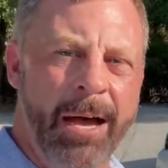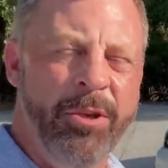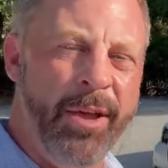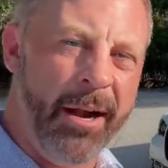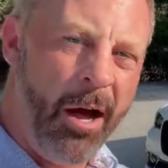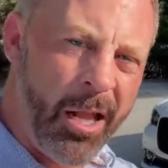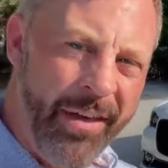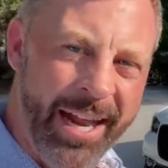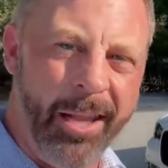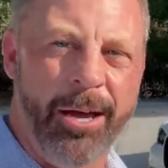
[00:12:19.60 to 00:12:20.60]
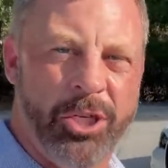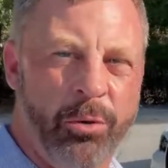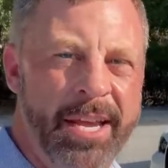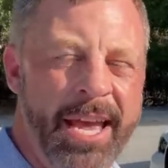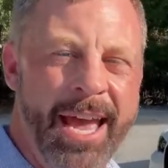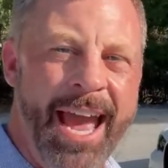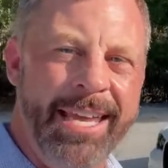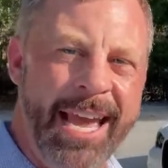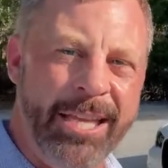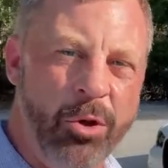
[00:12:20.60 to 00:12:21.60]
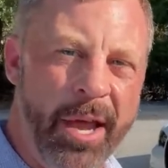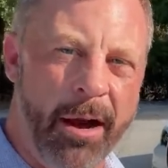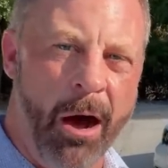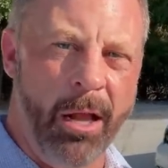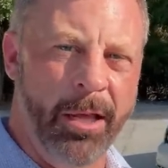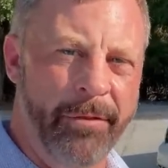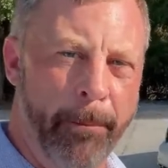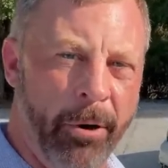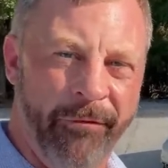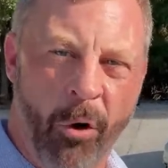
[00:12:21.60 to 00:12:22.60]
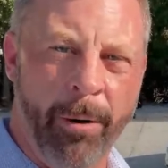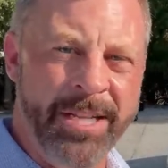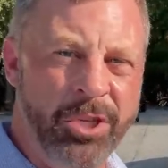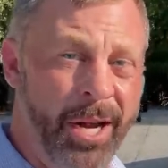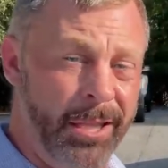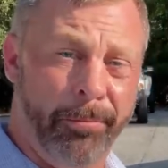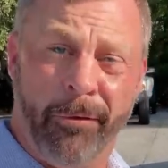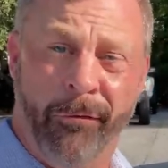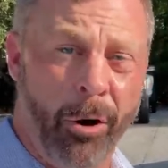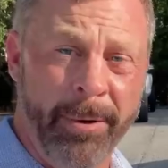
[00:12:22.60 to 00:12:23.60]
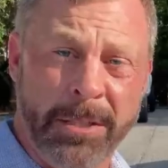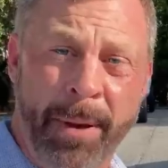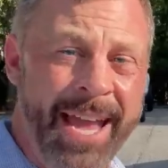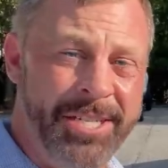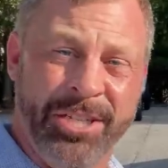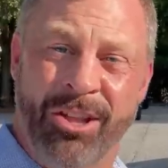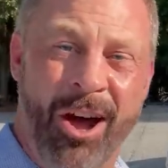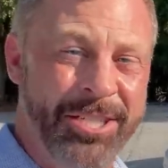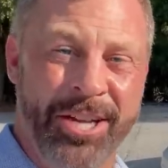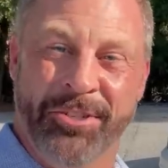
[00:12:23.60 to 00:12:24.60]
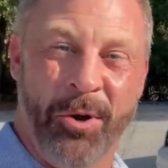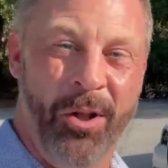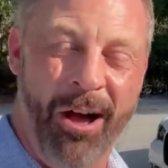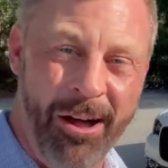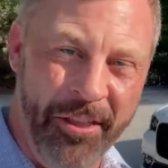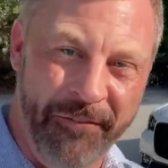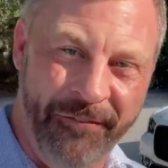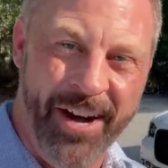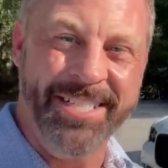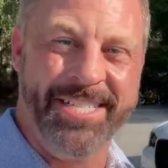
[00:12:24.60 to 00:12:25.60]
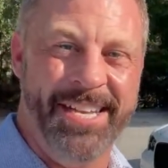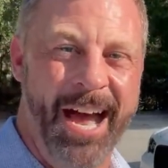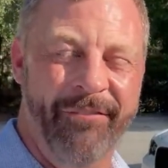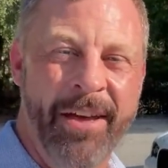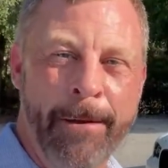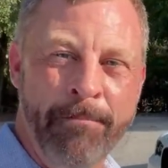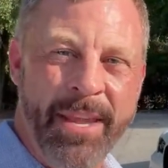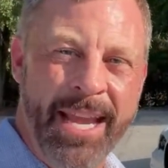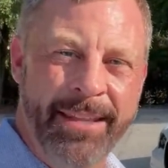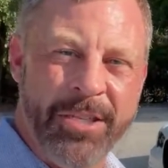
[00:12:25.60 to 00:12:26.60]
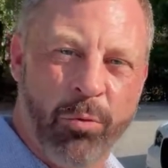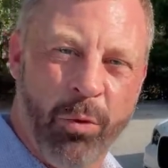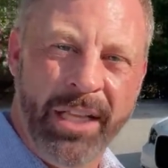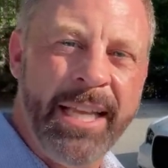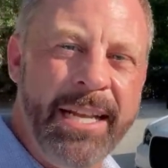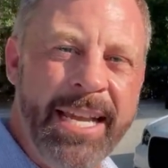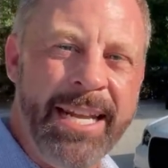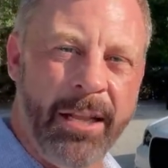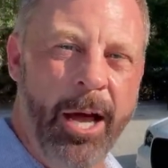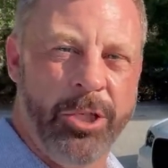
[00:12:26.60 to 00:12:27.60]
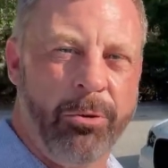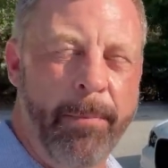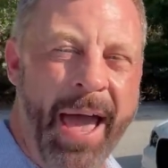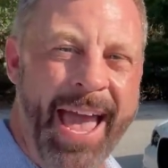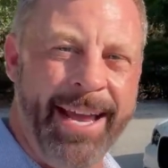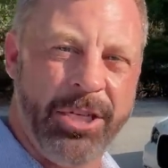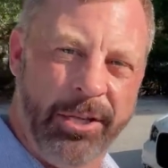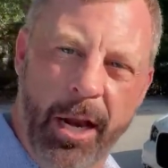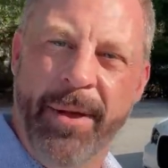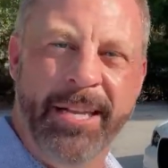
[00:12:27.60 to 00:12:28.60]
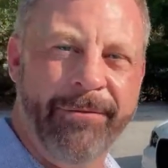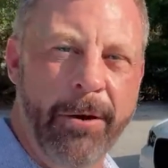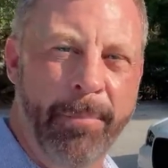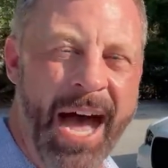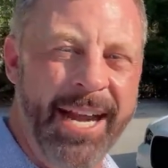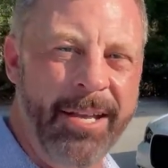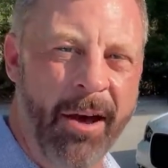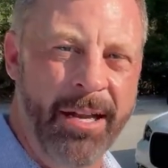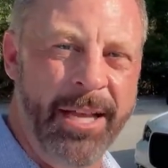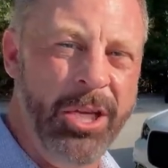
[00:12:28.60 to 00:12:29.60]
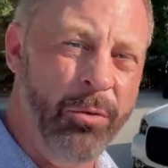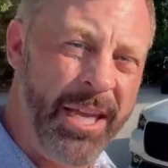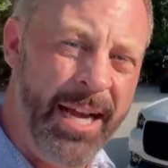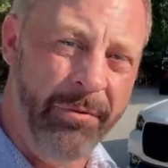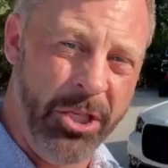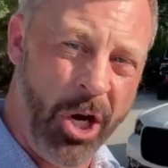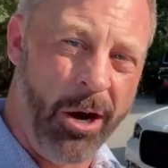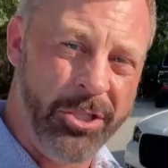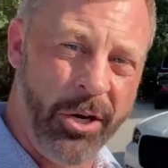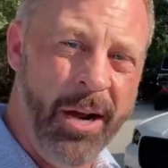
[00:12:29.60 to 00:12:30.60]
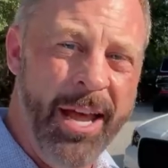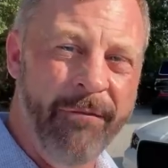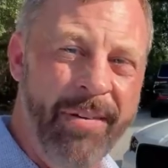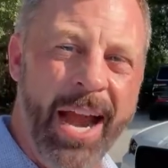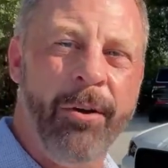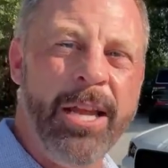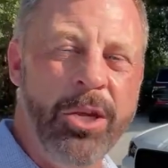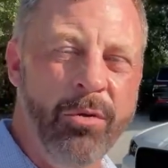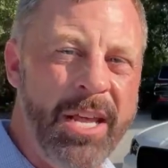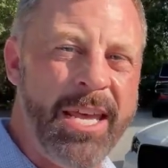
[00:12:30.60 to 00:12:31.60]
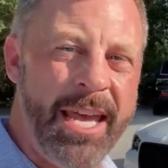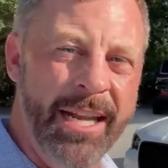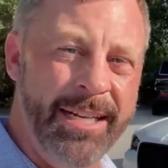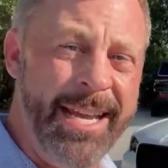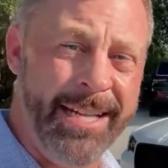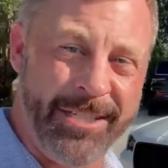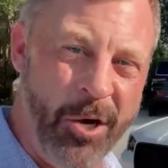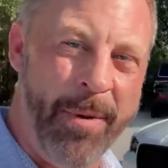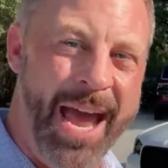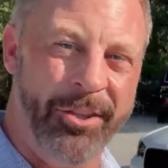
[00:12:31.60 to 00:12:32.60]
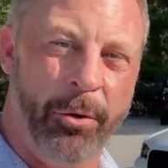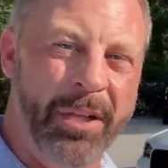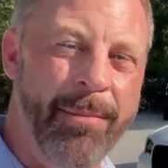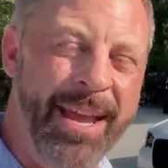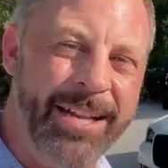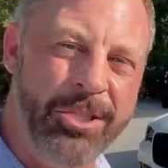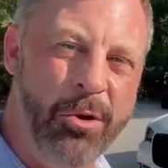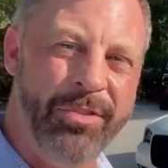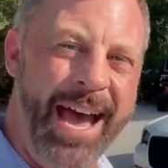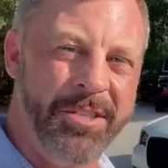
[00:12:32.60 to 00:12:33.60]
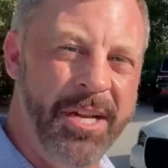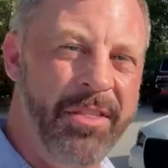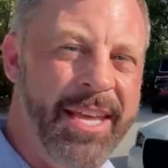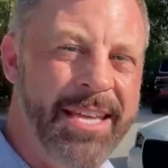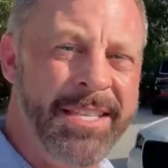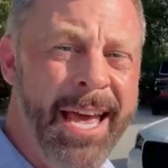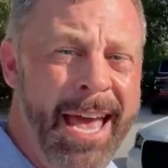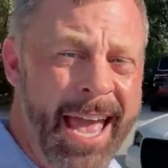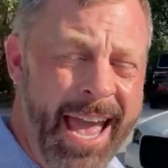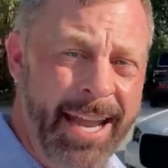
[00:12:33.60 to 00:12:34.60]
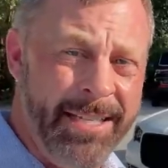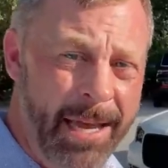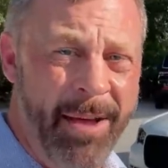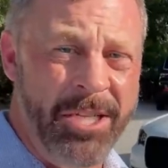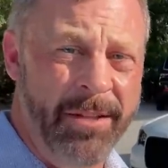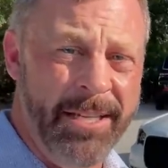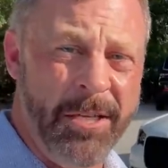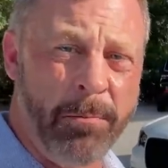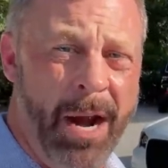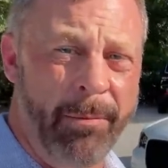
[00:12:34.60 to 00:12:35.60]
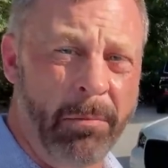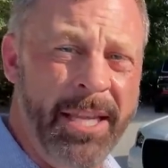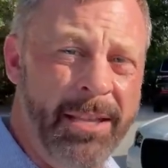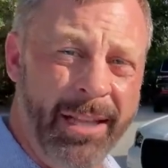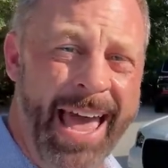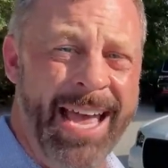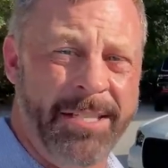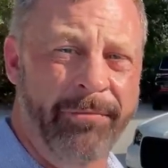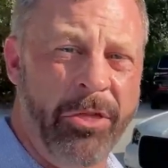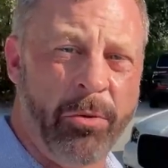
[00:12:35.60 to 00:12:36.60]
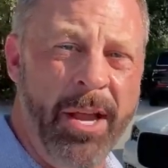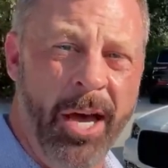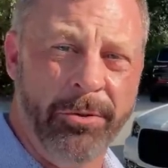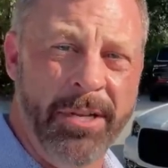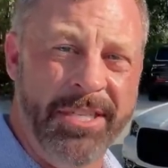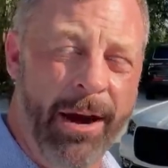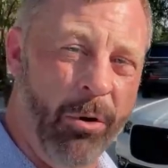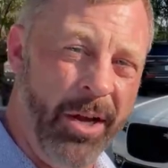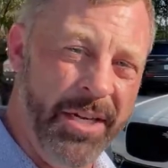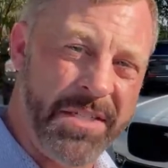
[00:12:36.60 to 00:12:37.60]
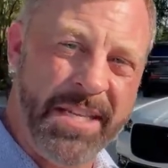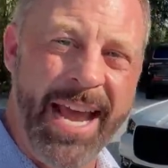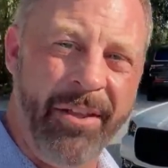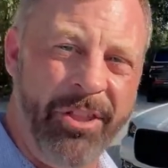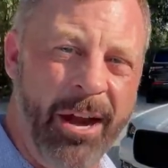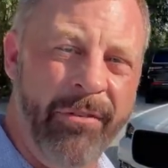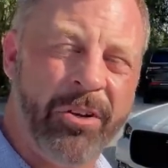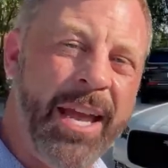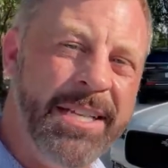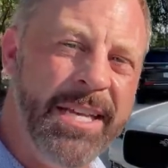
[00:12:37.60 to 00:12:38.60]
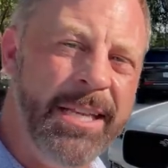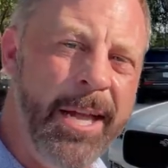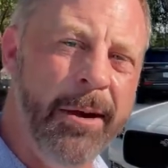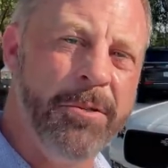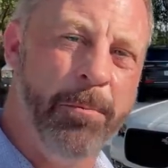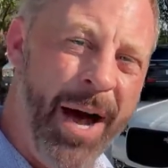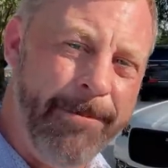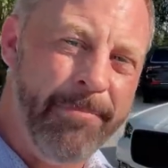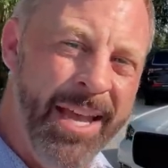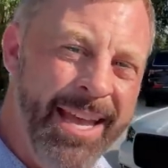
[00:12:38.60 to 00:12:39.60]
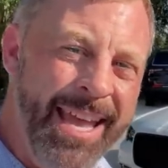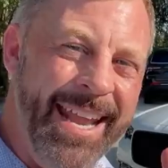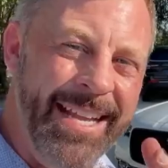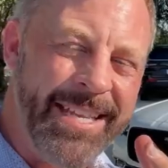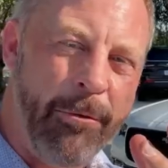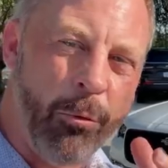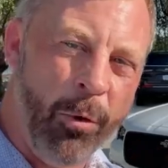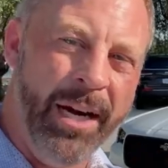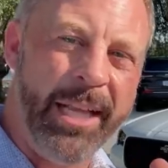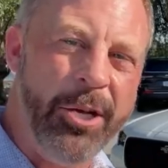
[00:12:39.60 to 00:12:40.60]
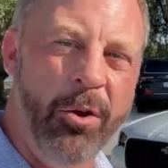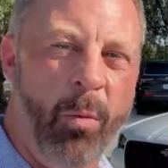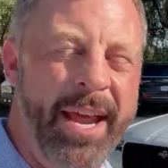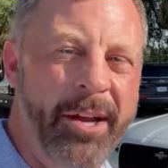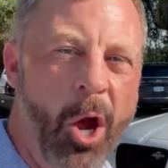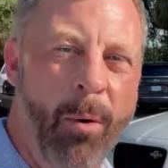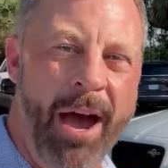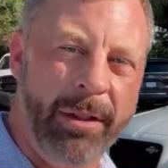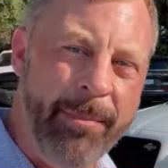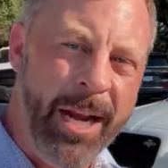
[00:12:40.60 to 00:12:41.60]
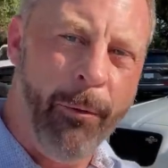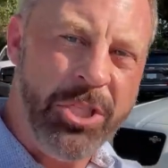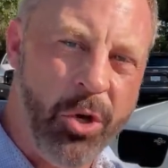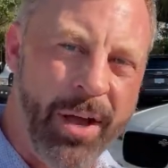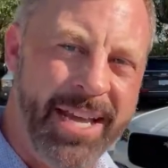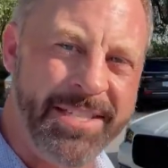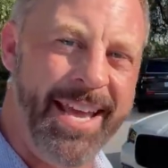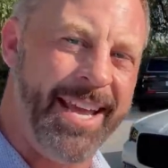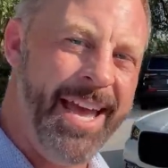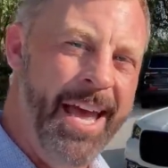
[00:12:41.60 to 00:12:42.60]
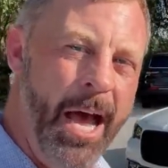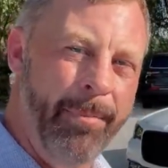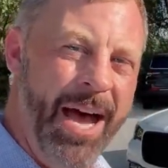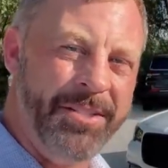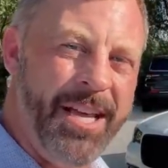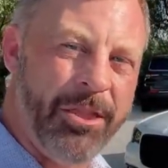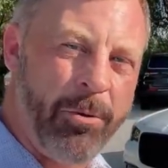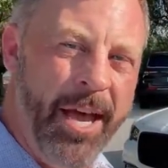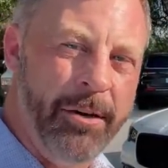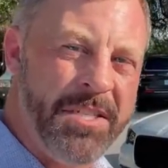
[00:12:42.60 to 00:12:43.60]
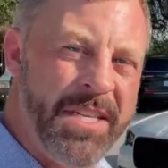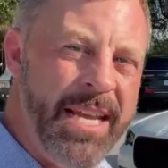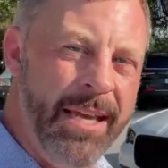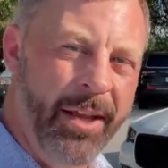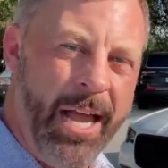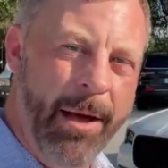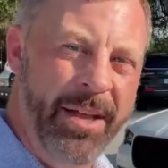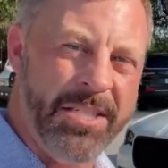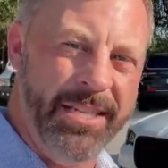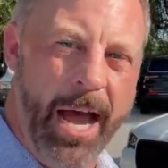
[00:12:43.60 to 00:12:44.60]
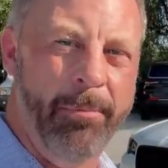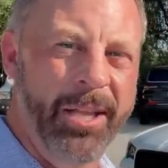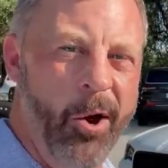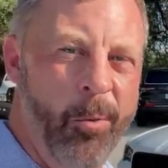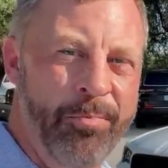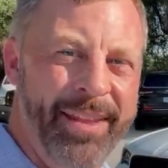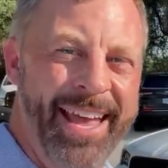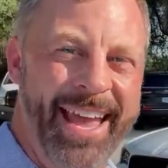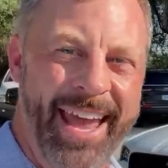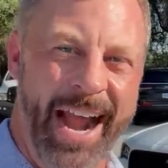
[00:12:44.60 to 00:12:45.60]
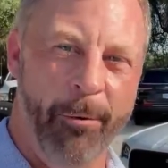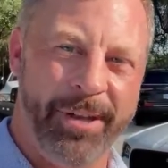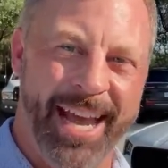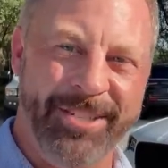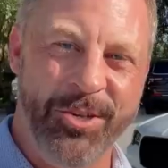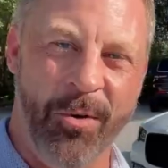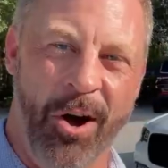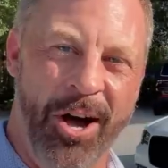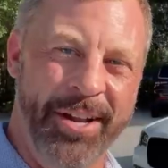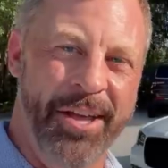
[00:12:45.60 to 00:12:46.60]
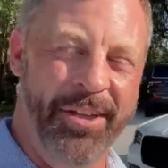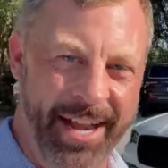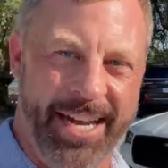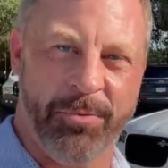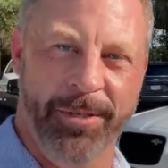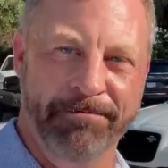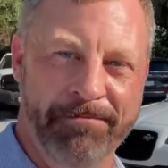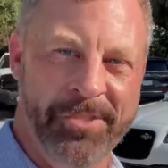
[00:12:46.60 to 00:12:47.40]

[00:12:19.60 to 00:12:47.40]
You get all that luxury, and yet you get all of the performance. You get the performance pages, launch control, all the fun stuff in this really neat luxury package. A little bit different body on it than you would get in the Charger. Very unique indeed. It's too bad they're only making 2,000 of these. And as I mentioned, this is probably the last of the 300s that we're going to see out there after 18 years. But it is a really good way to go out. Let me know what you guys think about the 300C in the comments down below. And I will catch you on the next one.